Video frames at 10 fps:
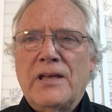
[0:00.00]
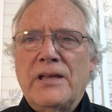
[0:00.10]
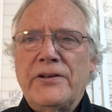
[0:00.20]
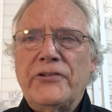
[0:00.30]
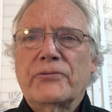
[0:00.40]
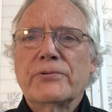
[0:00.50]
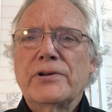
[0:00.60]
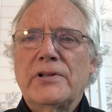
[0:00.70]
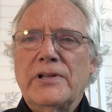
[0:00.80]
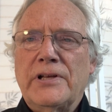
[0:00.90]
It is
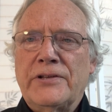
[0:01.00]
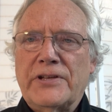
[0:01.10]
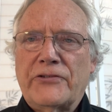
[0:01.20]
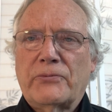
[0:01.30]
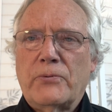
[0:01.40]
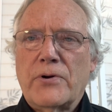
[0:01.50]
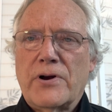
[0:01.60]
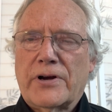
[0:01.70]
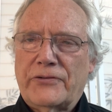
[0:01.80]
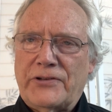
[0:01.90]
real, it does
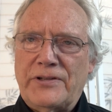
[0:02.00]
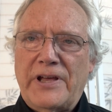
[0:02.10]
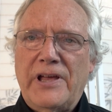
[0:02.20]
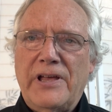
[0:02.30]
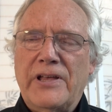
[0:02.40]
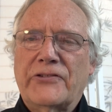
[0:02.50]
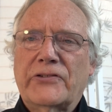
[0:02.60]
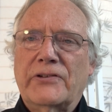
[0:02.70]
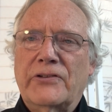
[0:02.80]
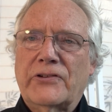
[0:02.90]
work. Today
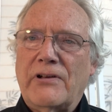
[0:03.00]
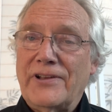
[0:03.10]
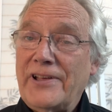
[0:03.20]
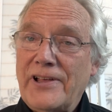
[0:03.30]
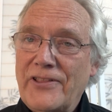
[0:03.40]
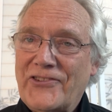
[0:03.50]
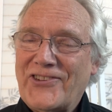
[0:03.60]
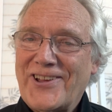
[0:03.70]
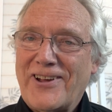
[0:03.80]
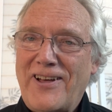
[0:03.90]
it's called health
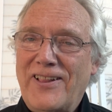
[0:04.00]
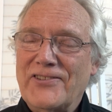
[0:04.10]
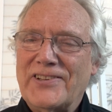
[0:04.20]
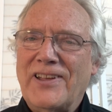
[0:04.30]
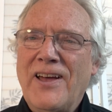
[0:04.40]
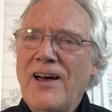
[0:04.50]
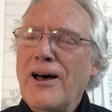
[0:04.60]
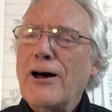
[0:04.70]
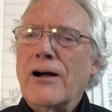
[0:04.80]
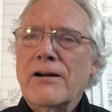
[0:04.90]
psychology.
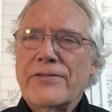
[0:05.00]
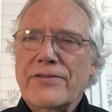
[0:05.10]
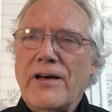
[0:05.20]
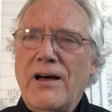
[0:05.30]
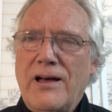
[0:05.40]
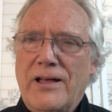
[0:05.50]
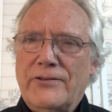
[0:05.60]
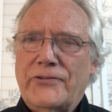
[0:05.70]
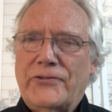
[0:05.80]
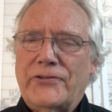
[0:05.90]
Our
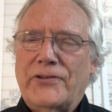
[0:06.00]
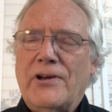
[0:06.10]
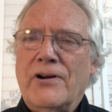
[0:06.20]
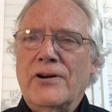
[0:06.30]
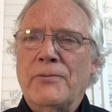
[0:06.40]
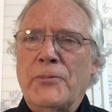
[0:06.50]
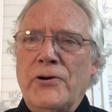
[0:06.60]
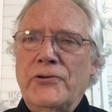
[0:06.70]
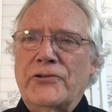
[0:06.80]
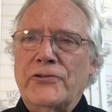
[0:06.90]
thoughts, our
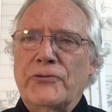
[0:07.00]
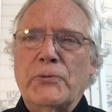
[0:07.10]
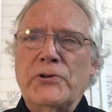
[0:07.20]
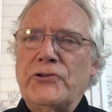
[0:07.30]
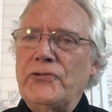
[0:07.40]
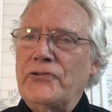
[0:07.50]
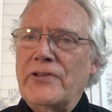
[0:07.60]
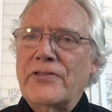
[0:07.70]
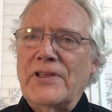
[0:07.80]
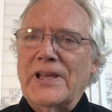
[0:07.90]
emotions, what we choose to
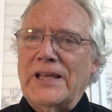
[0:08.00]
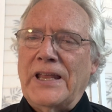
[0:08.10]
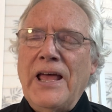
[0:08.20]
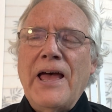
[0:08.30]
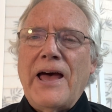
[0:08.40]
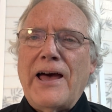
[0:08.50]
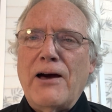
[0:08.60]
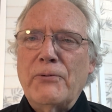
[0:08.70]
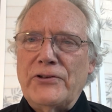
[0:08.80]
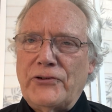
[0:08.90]
think and
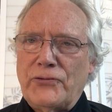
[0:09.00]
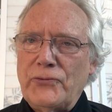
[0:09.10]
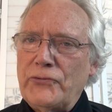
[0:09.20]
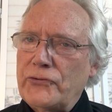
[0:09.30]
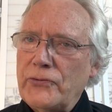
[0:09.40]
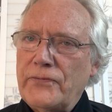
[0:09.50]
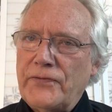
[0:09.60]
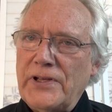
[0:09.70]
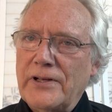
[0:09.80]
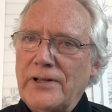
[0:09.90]
how we choose to
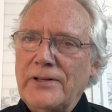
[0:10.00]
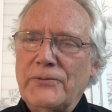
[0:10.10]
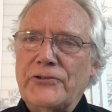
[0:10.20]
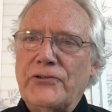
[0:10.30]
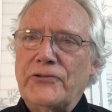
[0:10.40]
feel, we choose